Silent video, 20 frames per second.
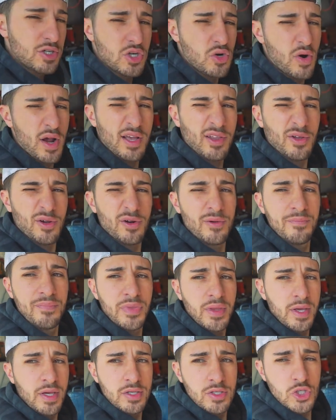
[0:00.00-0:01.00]
trailer
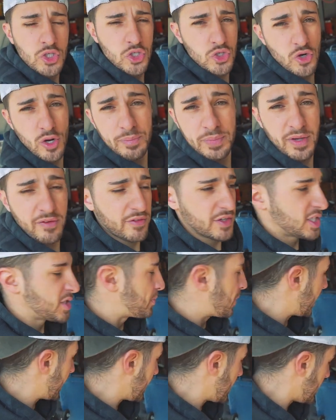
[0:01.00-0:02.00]
stripped of its
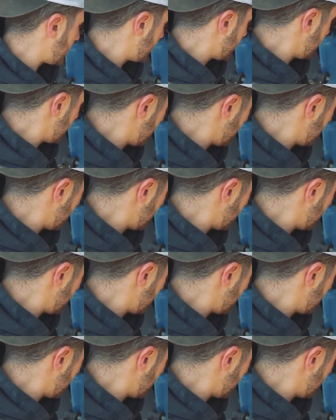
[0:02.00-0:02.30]
paint